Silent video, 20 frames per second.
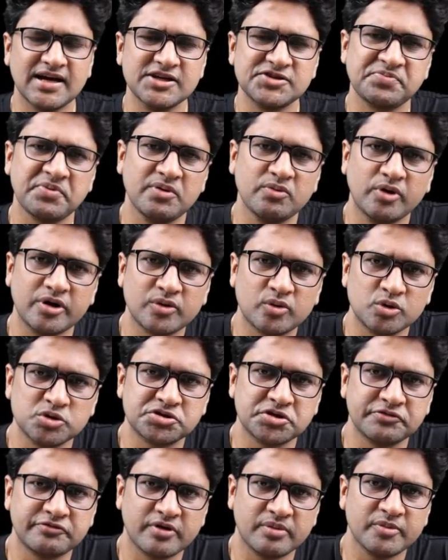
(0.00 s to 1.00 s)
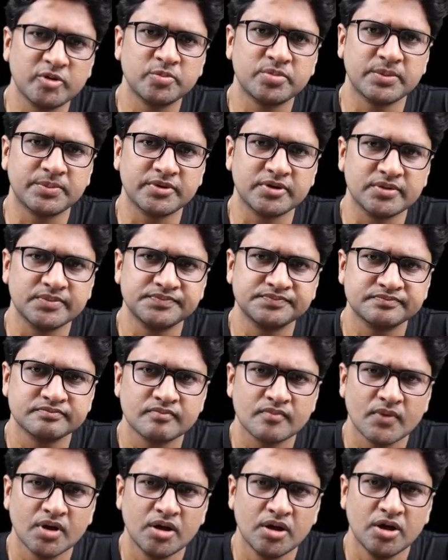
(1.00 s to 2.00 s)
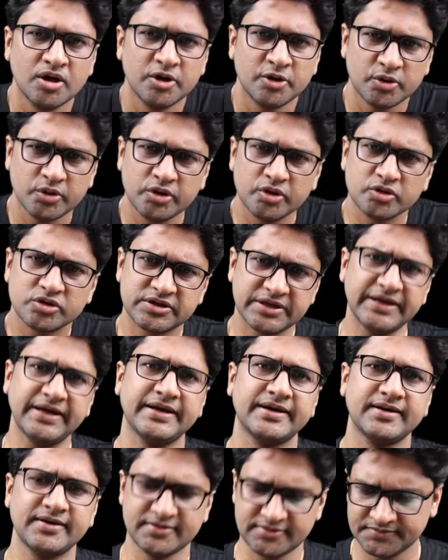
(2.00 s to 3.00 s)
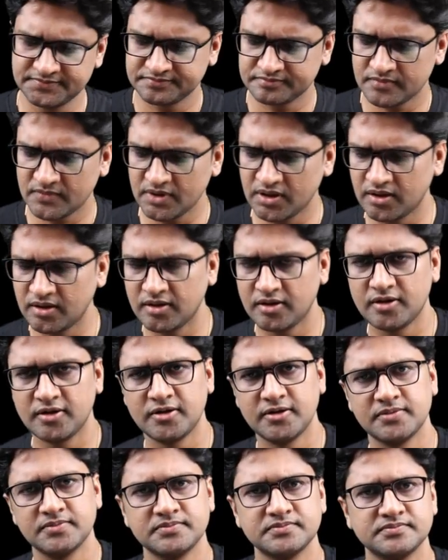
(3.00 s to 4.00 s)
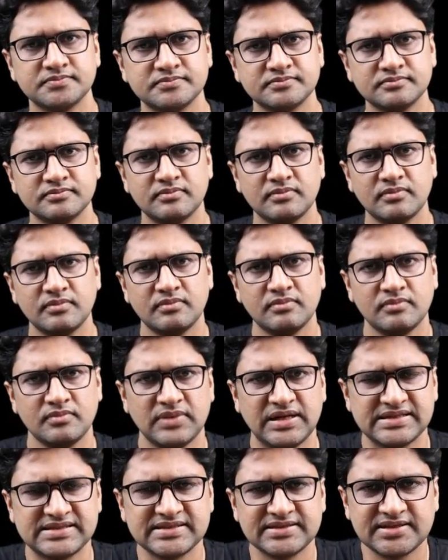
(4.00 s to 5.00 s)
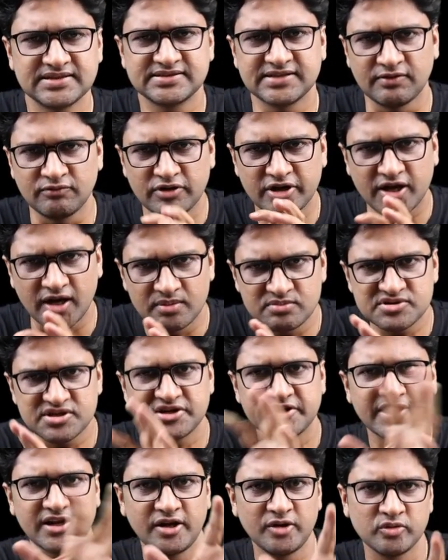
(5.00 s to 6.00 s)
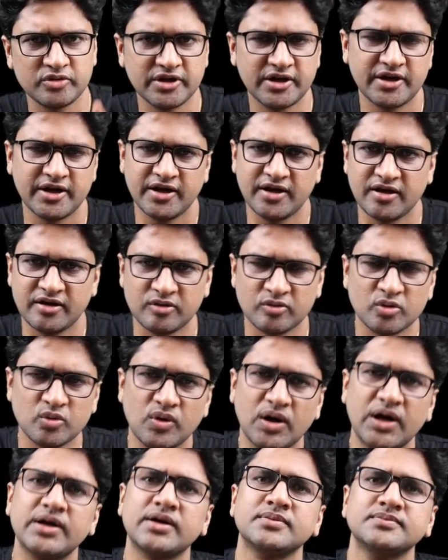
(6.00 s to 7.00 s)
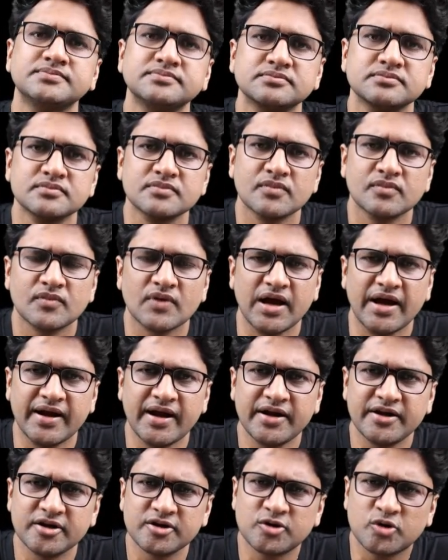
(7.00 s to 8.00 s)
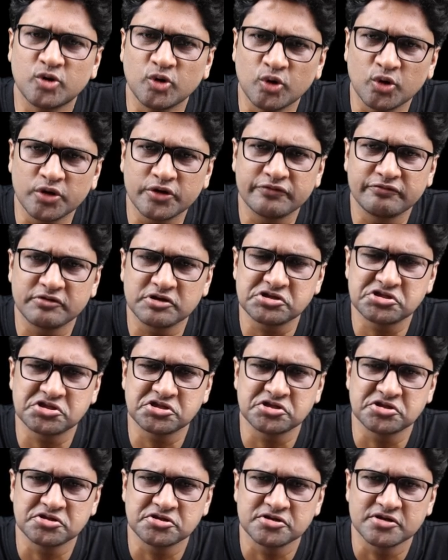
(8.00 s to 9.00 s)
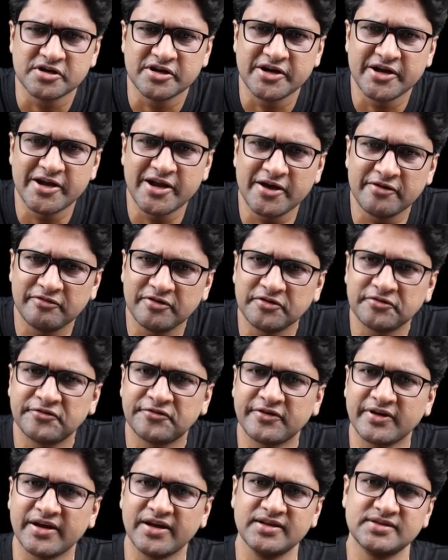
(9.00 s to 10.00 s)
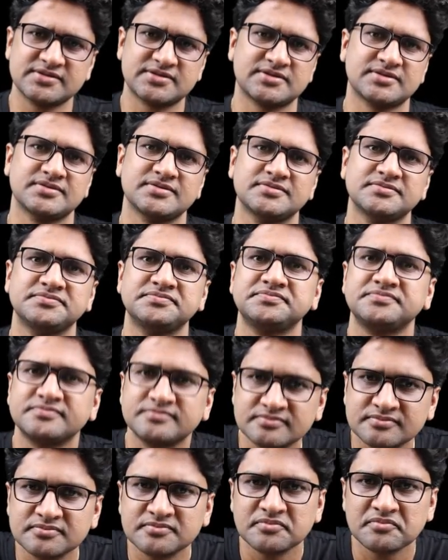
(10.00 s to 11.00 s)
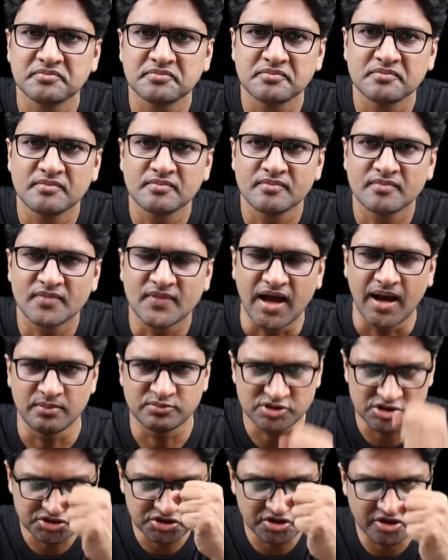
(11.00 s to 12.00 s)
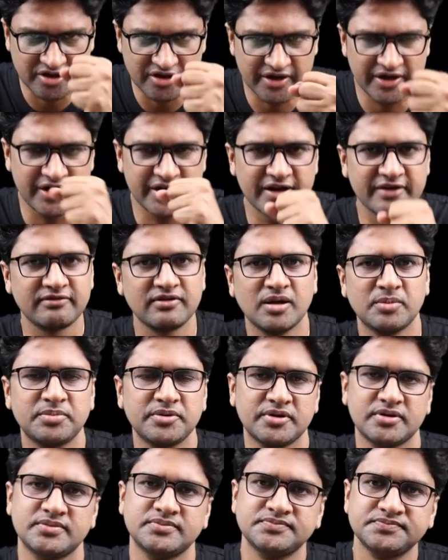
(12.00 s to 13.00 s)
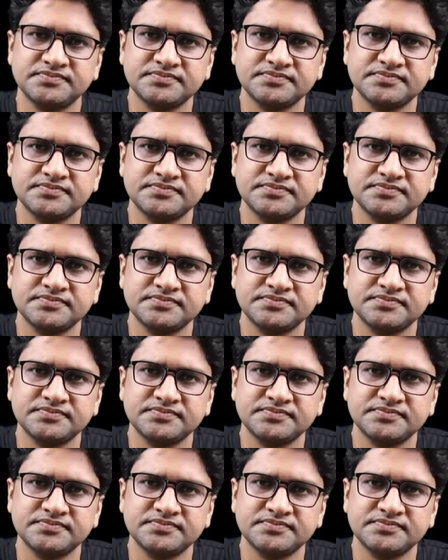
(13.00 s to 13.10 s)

ask me one question from you people. Do you think, let's say that someone comes and tell you that, hey, you know what? I write a code which never fails. I'm such a great developer.